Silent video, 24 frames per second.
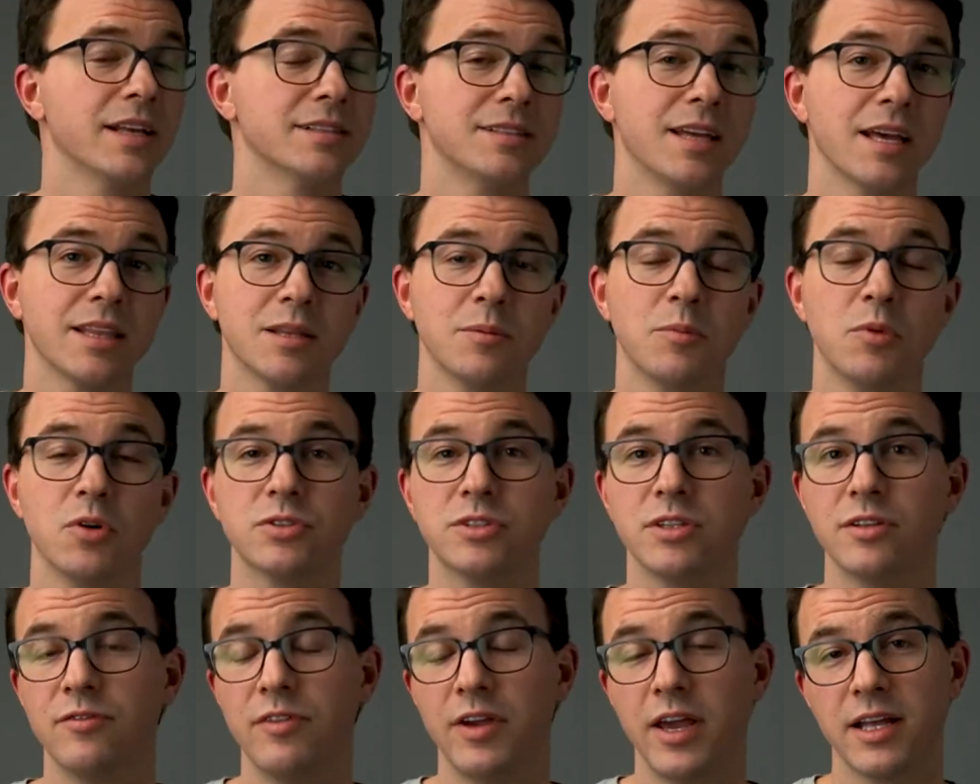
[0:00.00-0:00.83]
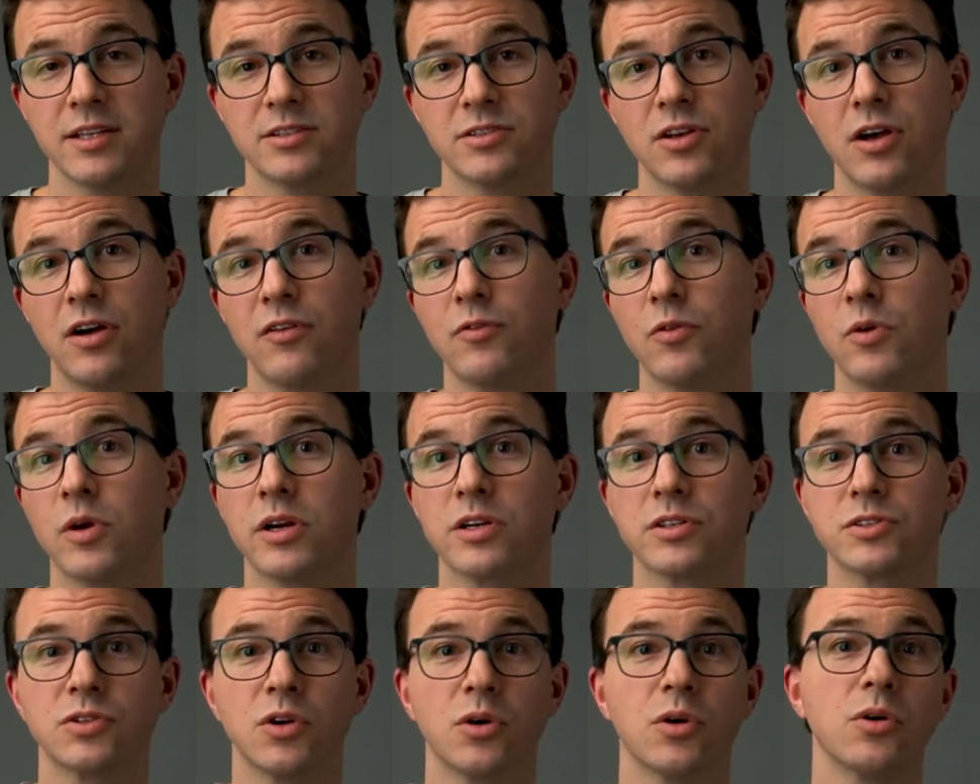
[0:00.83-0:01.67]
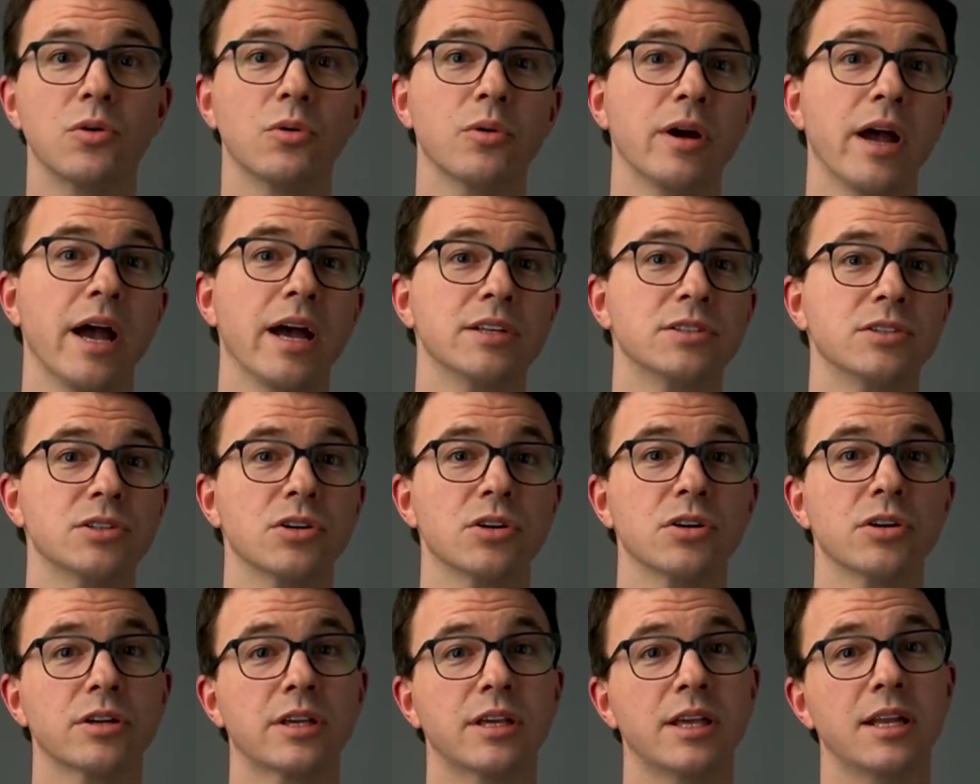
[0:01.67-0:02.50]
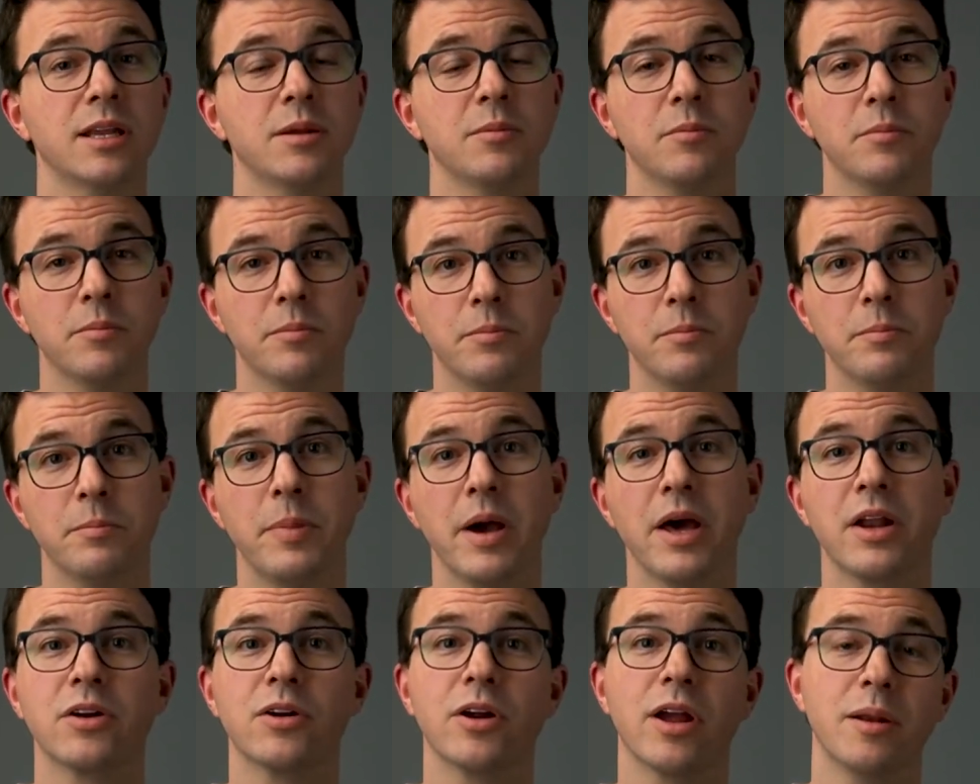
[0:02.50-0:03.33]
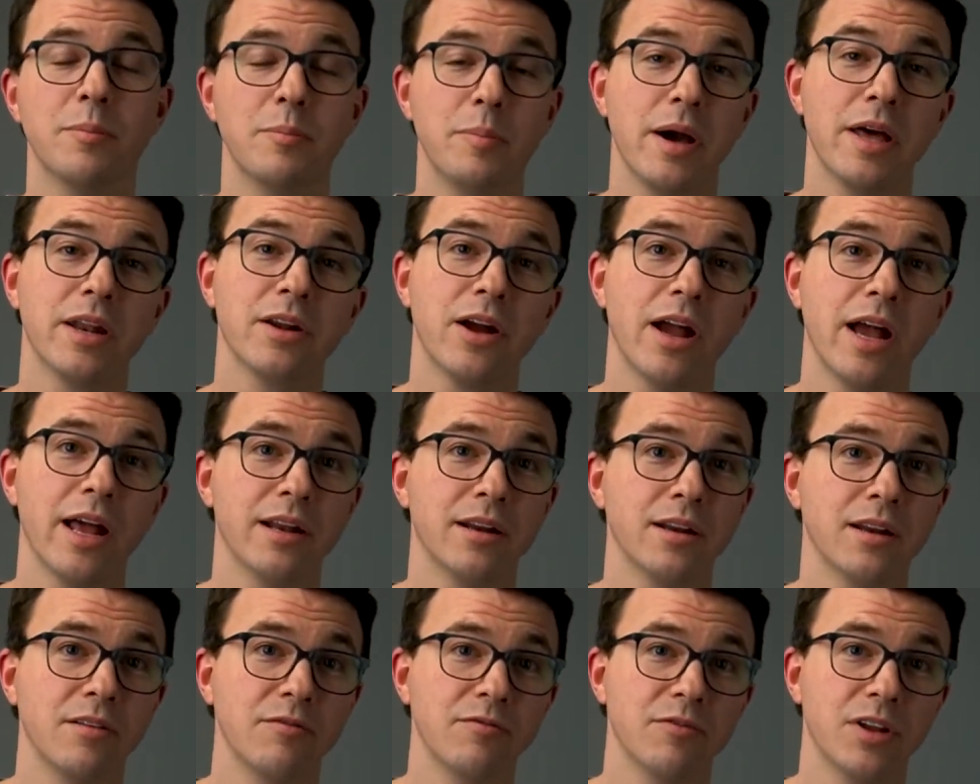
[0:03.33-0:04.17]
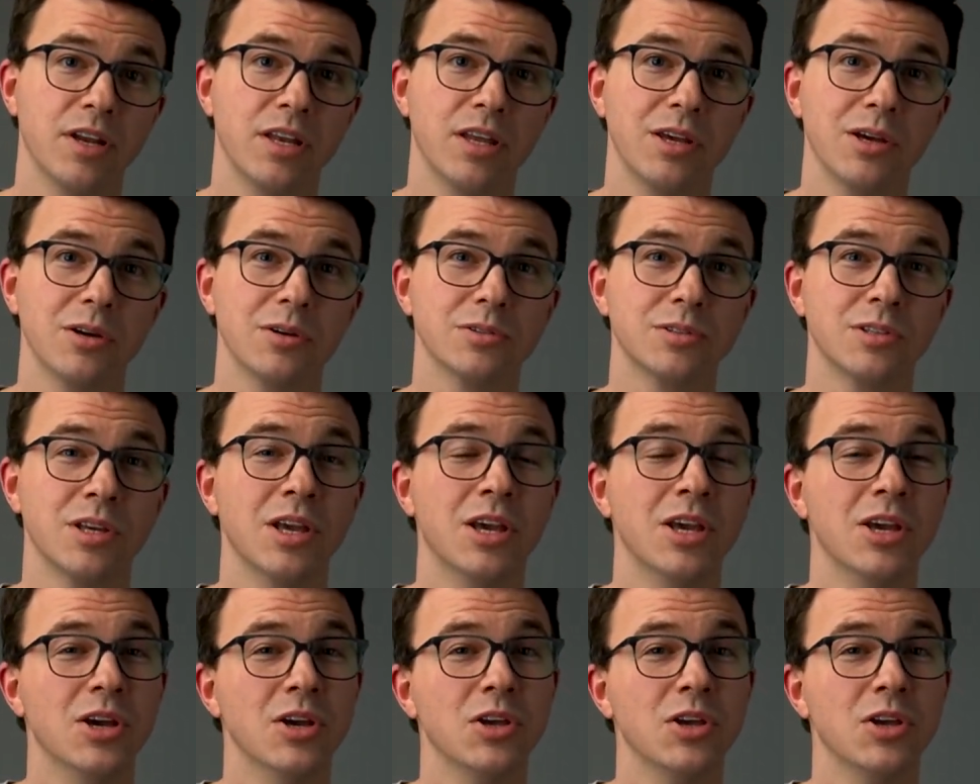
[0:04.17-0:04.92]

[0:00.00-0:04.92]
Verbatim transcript: It's not the most advanced software. So as you're getting better and better editing videos,